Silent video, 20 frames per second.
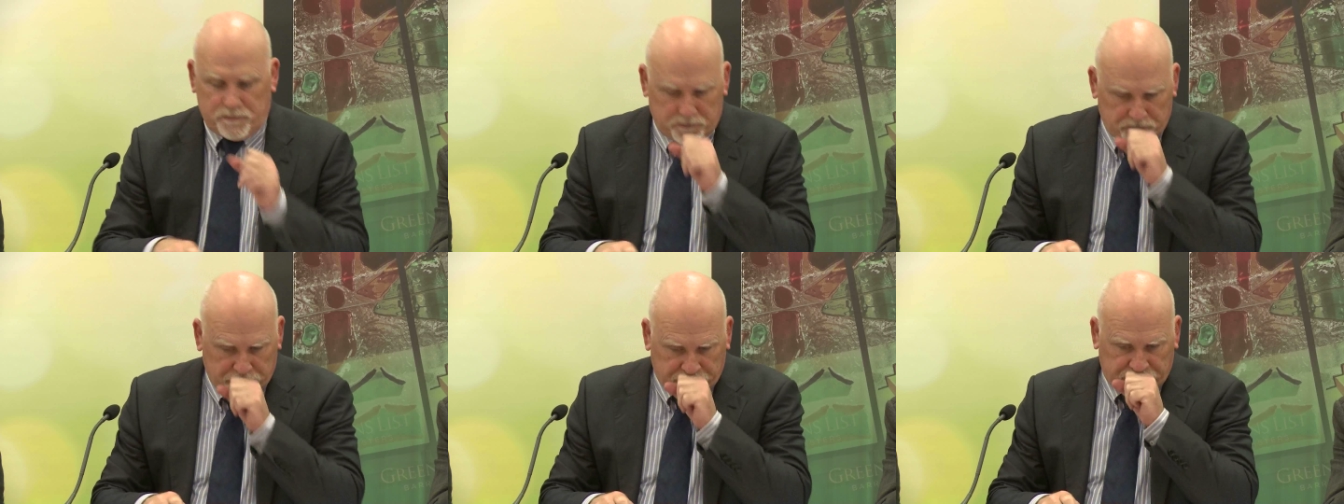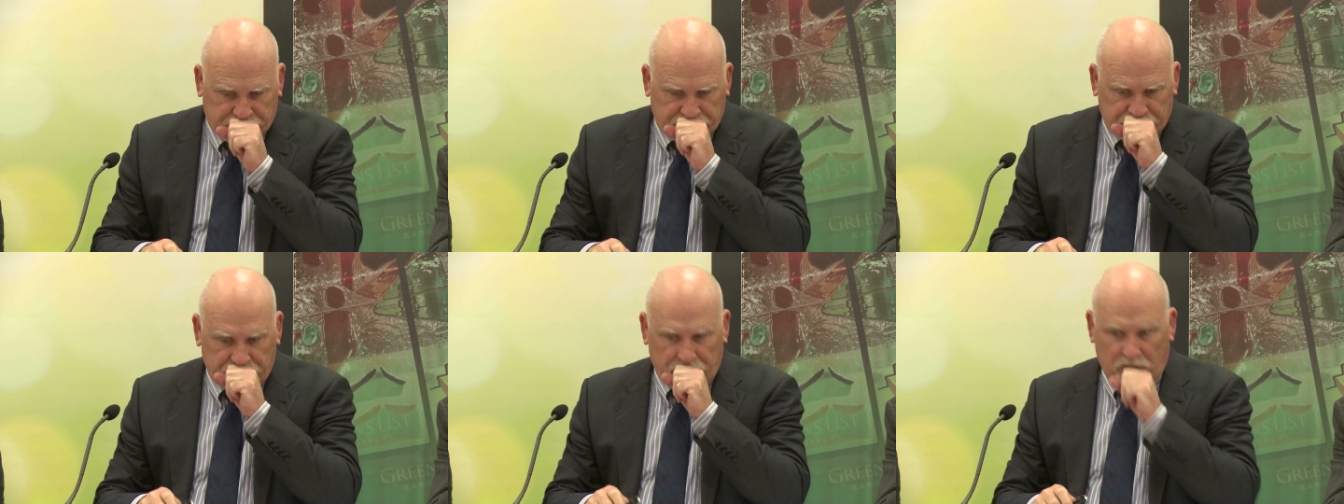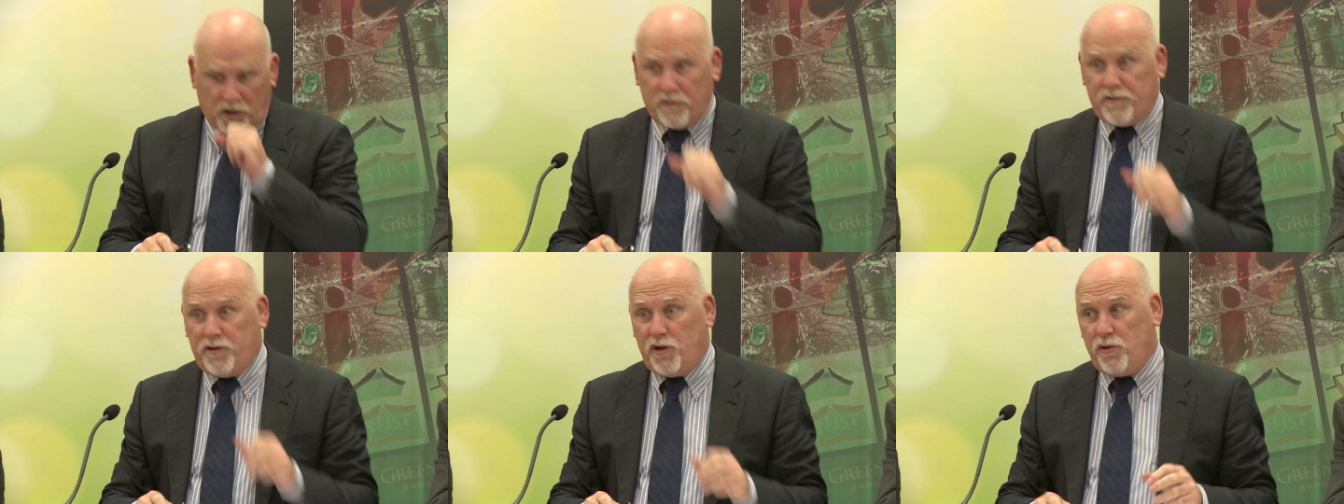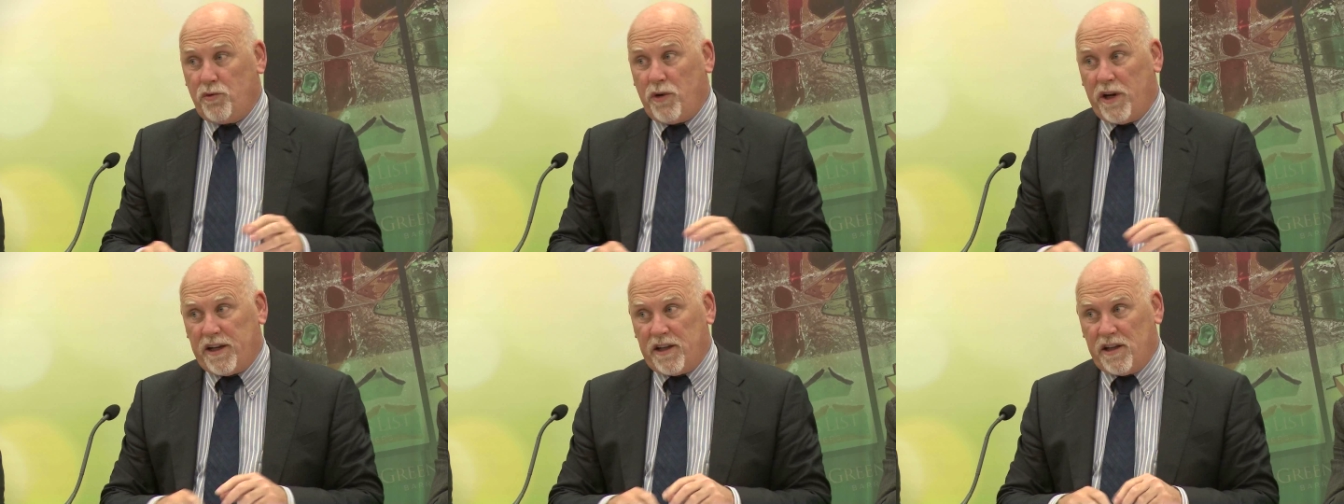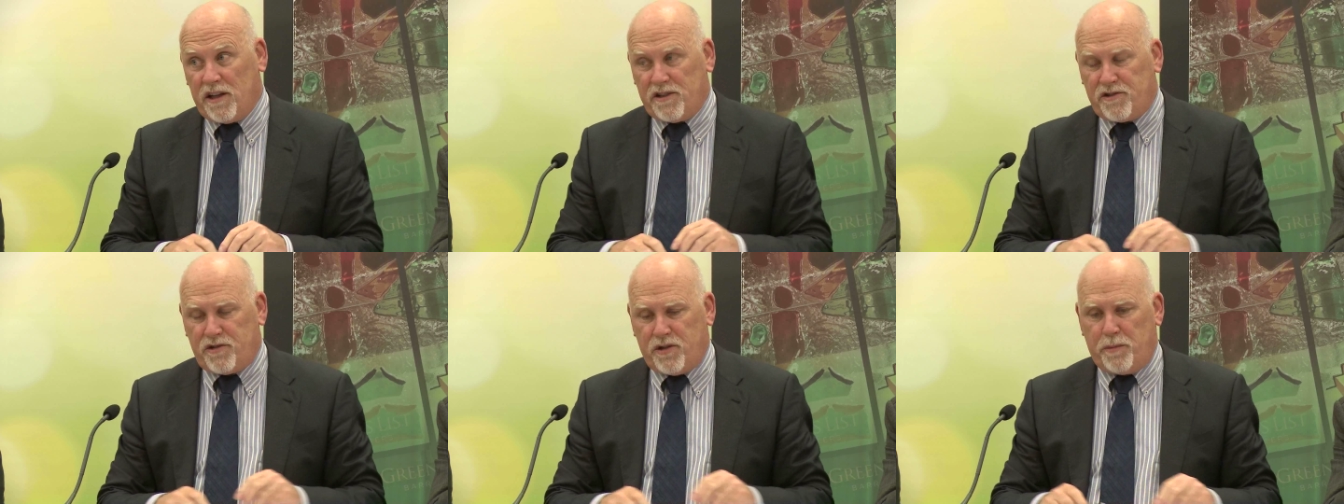of new
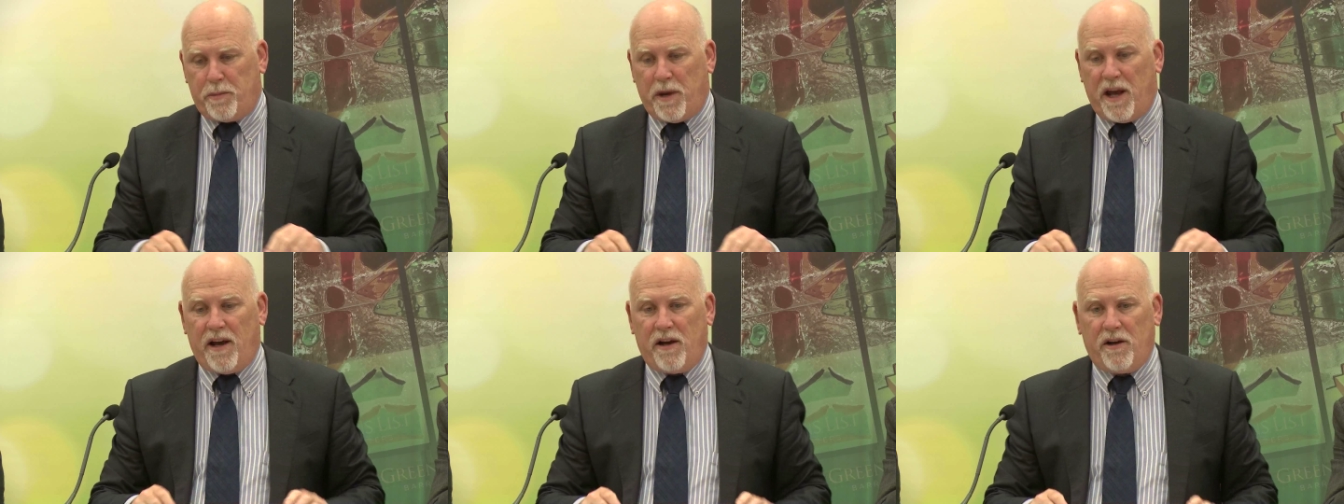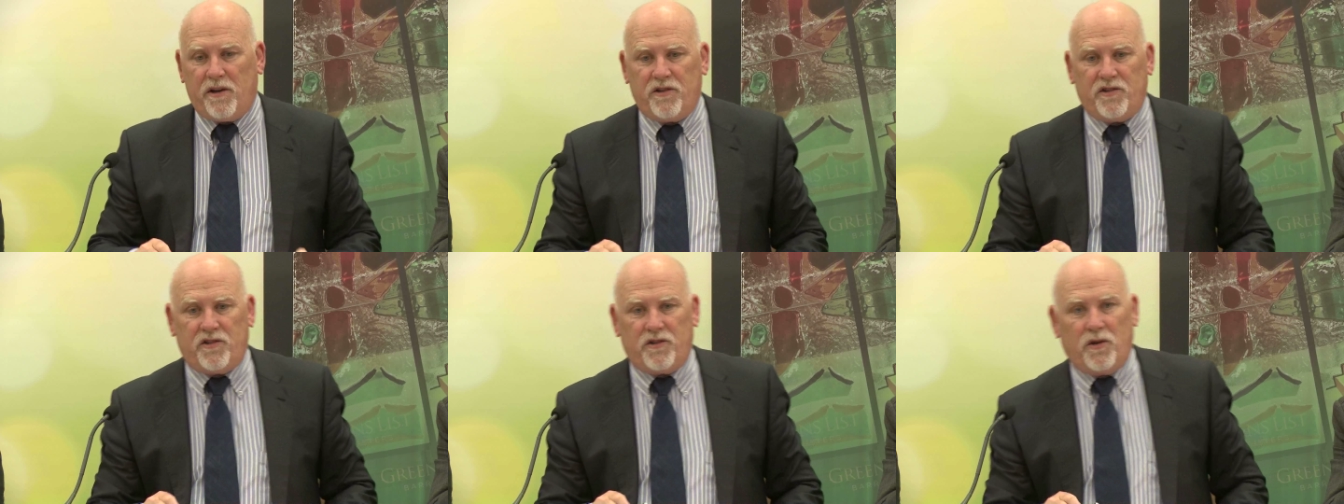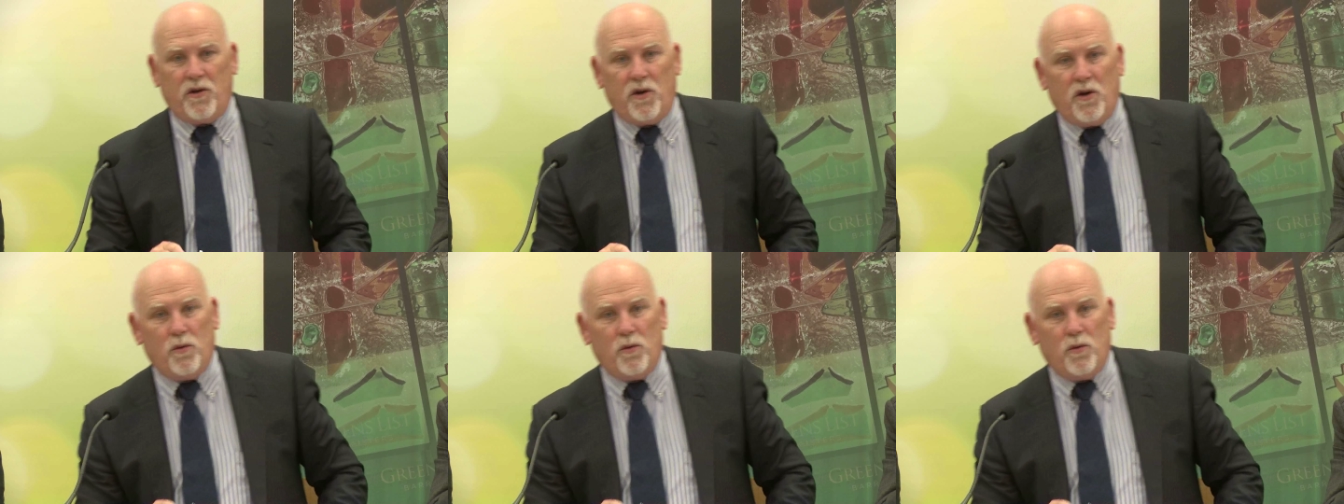regulatory powers